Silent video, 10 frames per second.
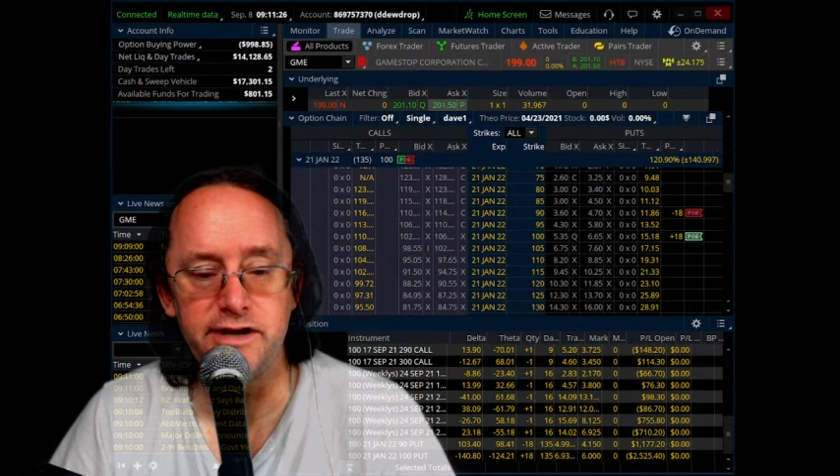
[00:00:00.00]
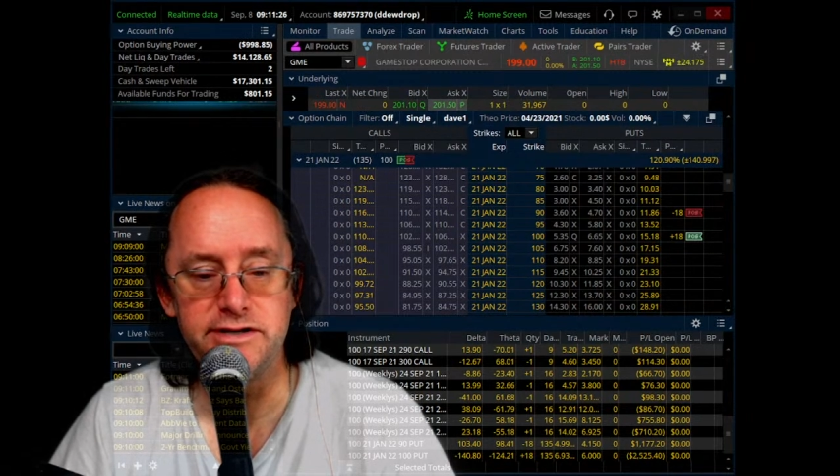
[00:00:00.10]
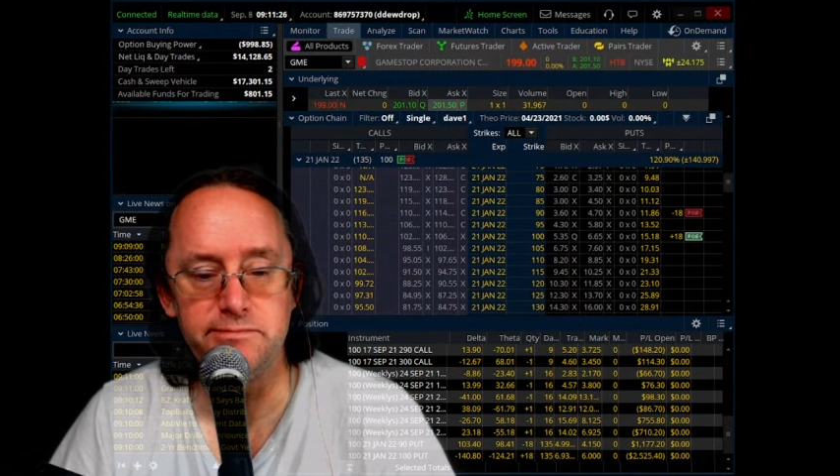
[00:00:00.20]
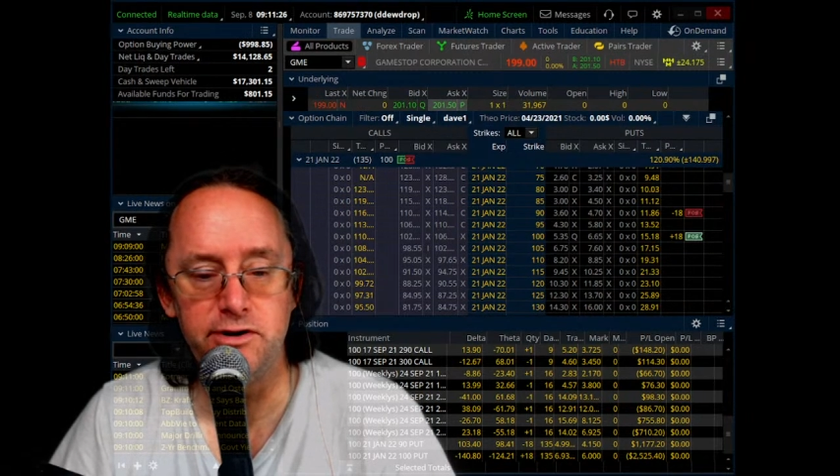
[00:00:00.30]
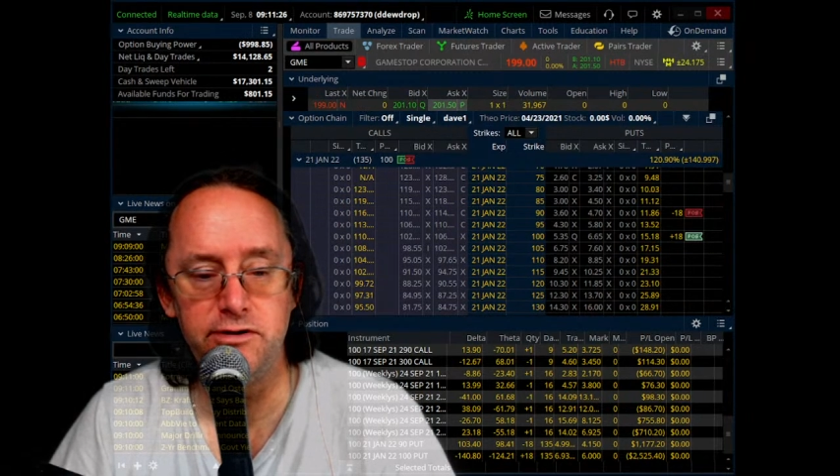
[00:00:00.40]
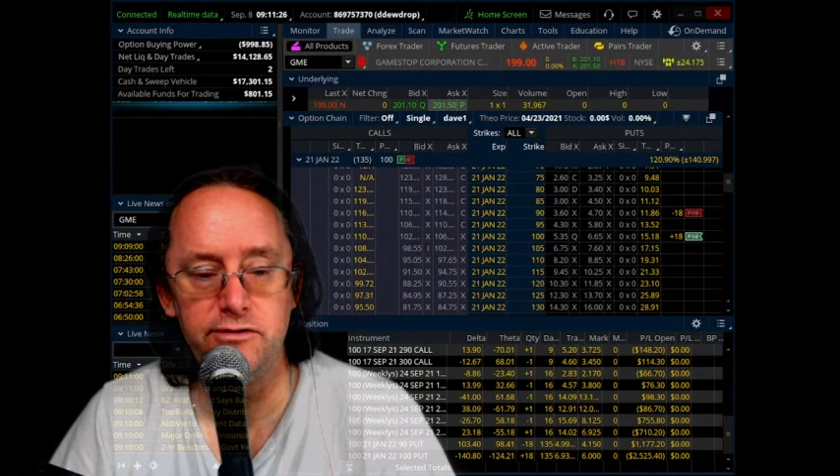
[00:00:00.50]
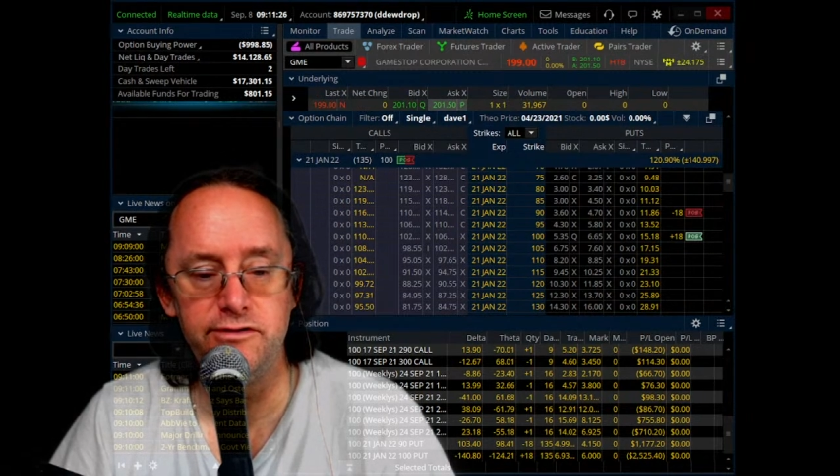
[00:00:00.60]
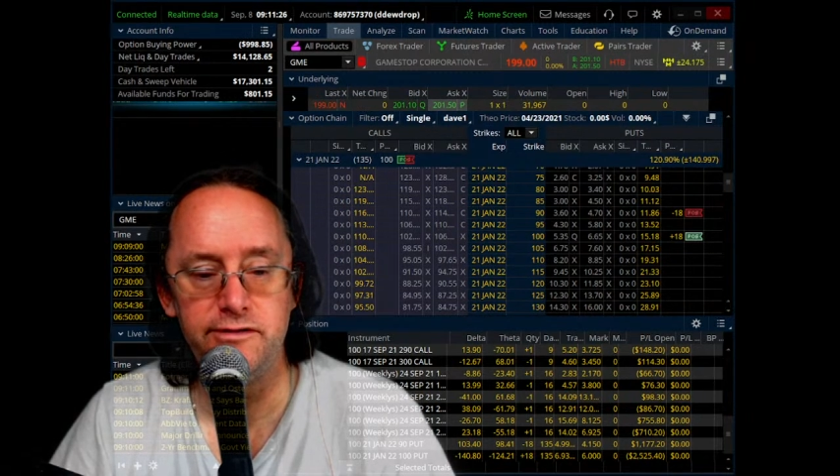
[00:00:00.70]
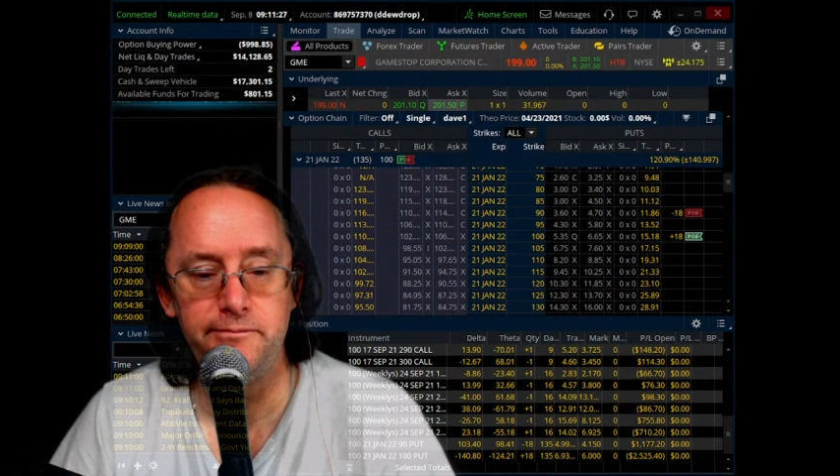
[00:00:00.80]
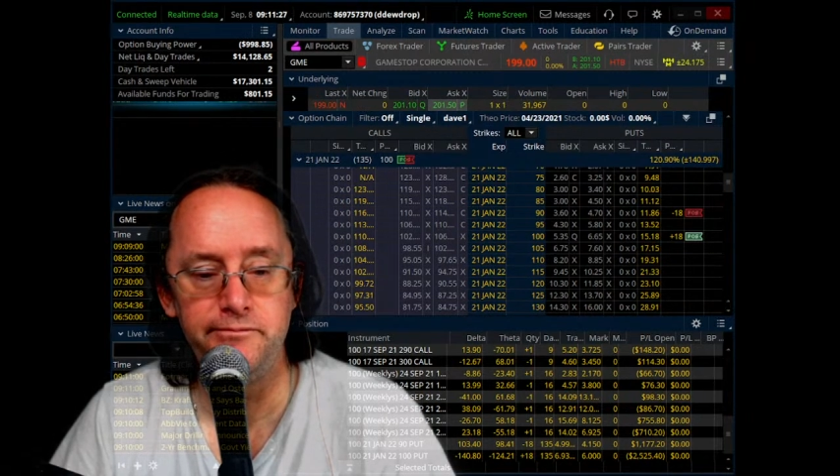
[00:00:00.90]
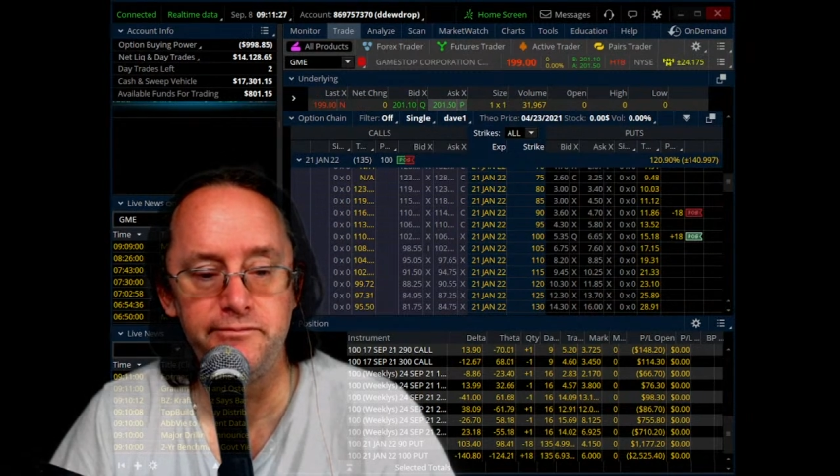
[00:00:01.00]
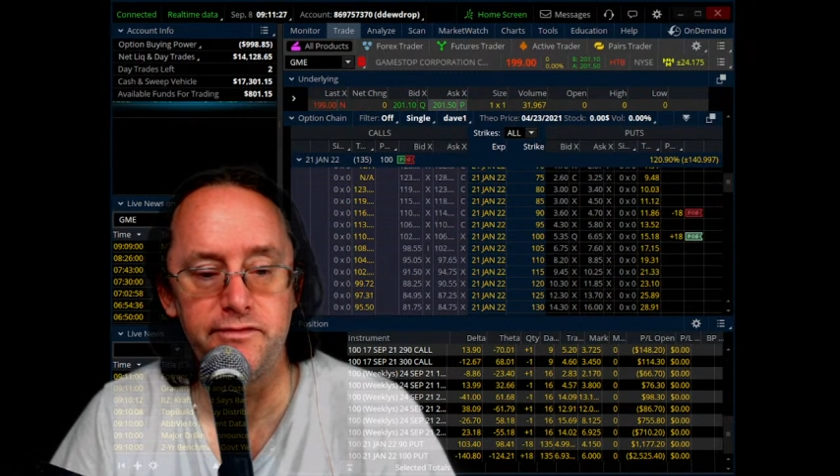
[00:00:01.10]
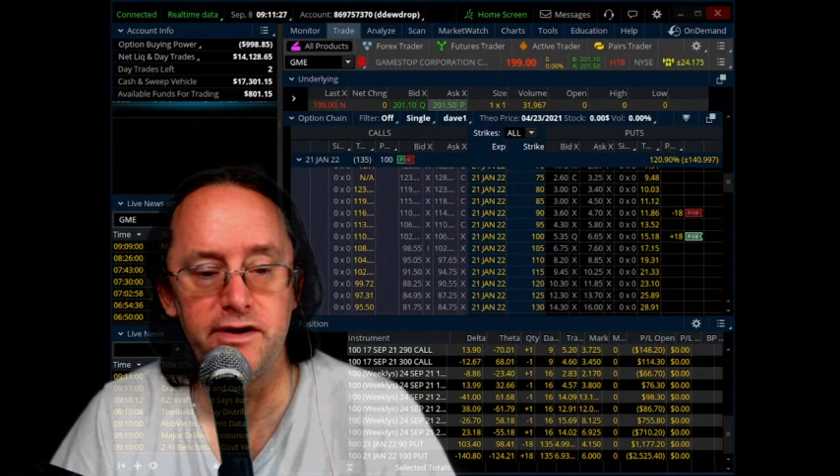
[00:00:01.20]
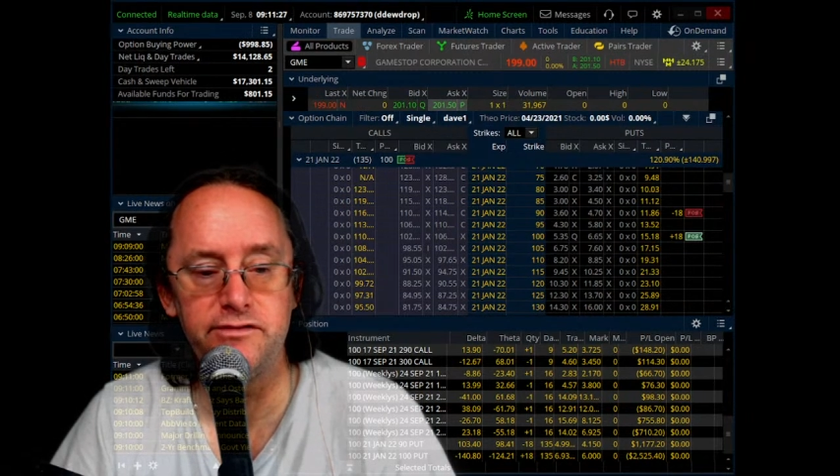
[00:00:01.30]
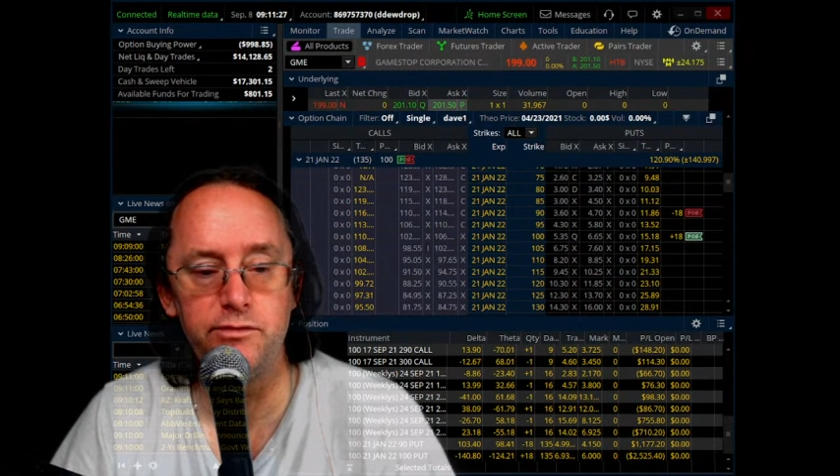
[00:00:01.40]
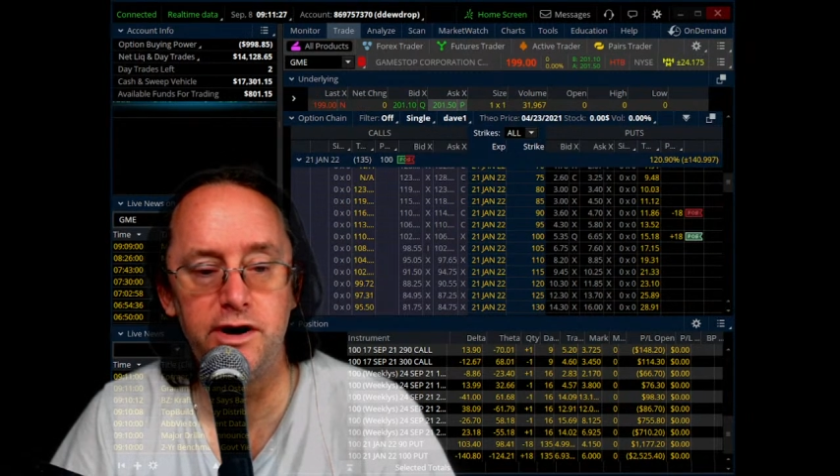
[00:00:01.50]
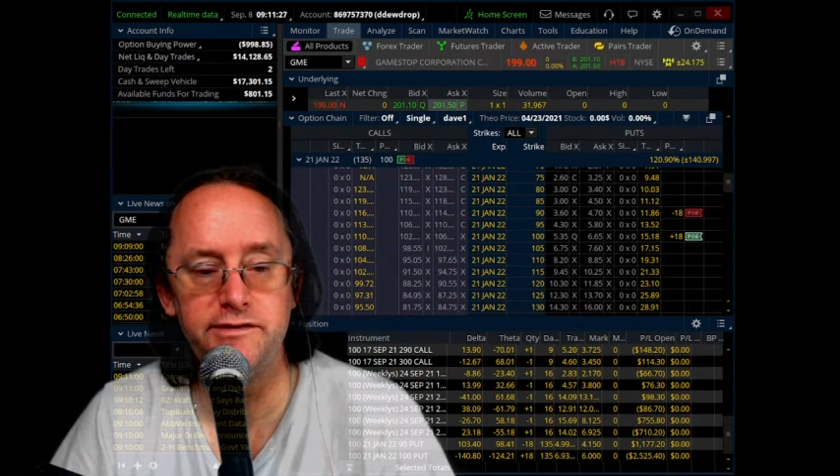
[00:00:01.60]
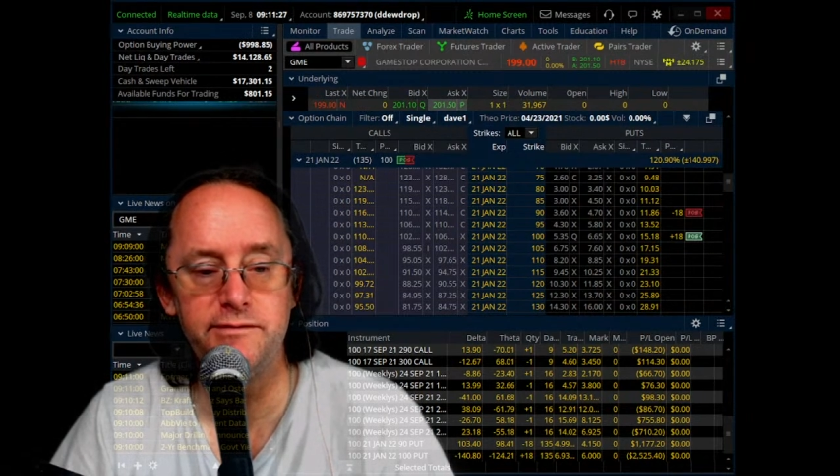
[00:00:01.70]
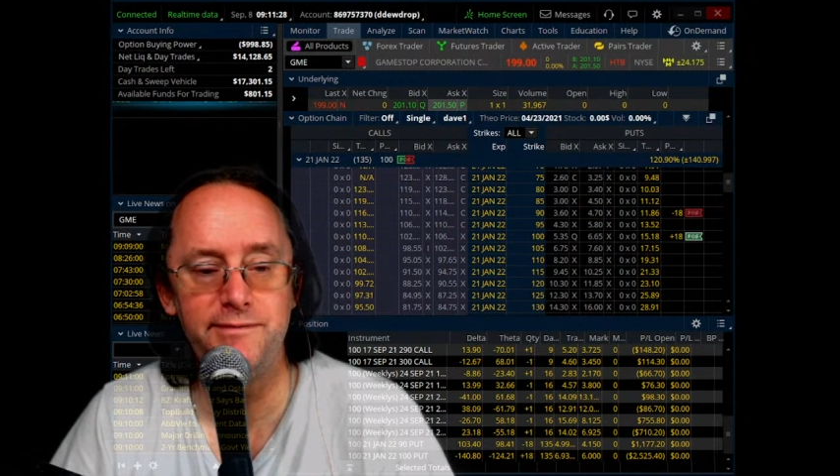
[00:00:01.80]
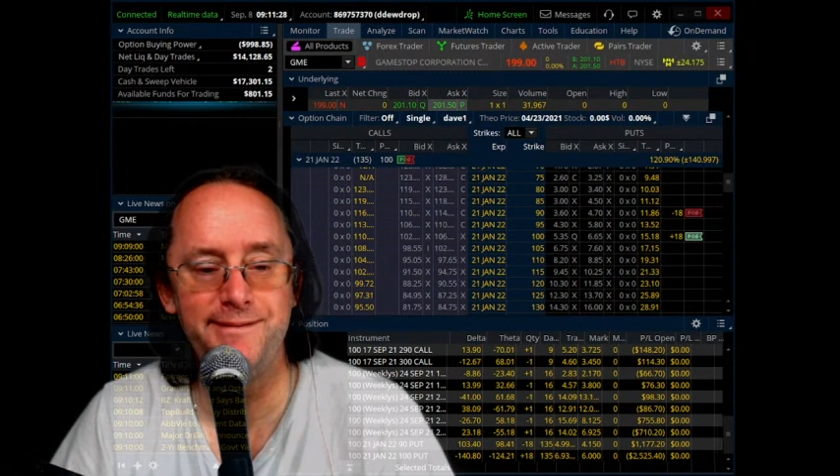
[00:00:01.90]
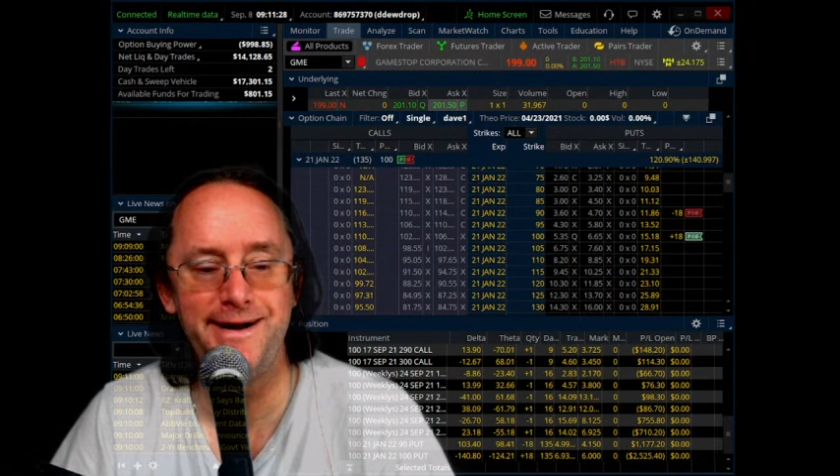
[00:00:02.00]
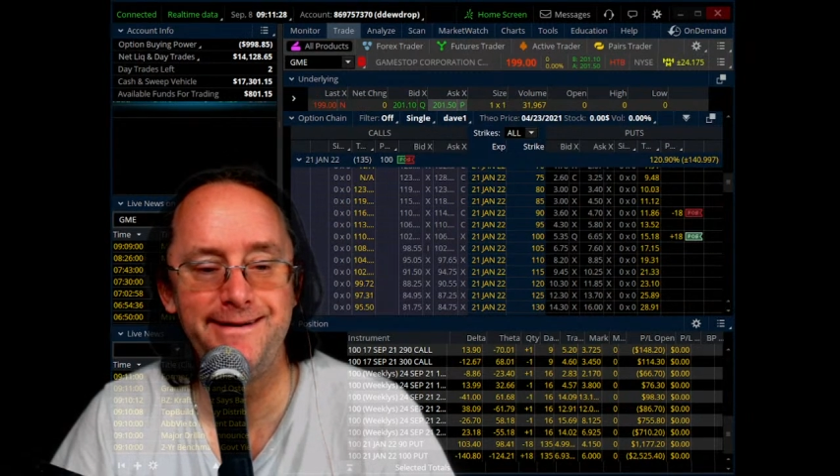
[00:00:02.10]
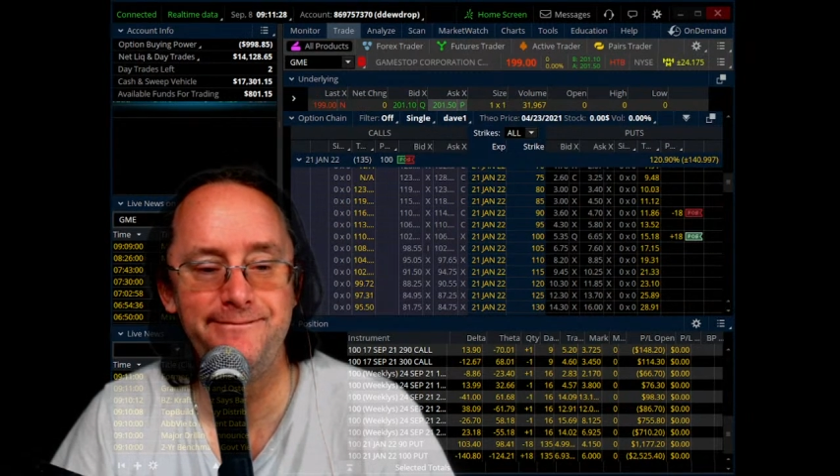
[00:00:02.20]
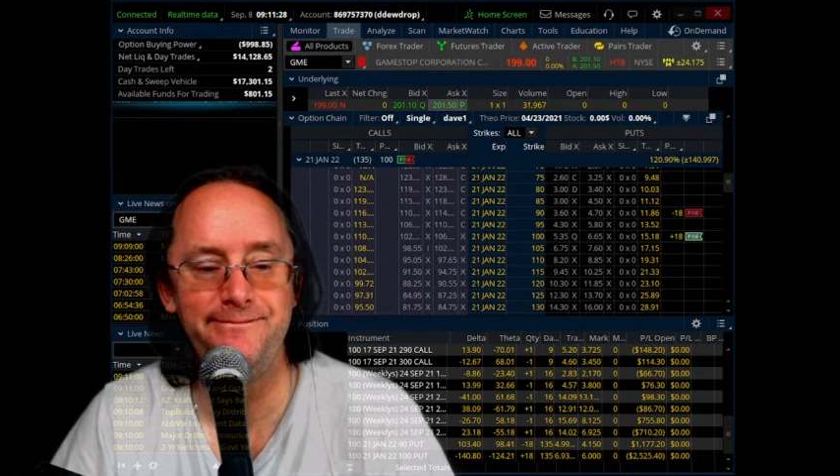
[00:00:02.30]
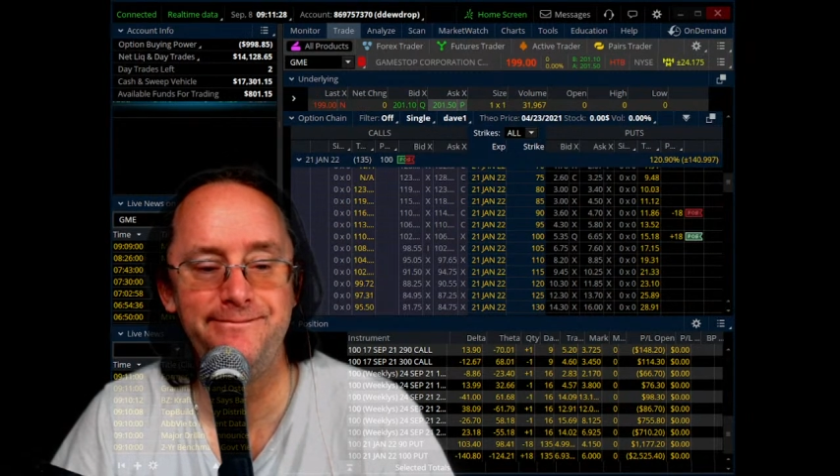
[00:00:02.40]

I suppose. Thanks for watching. Bye-bye.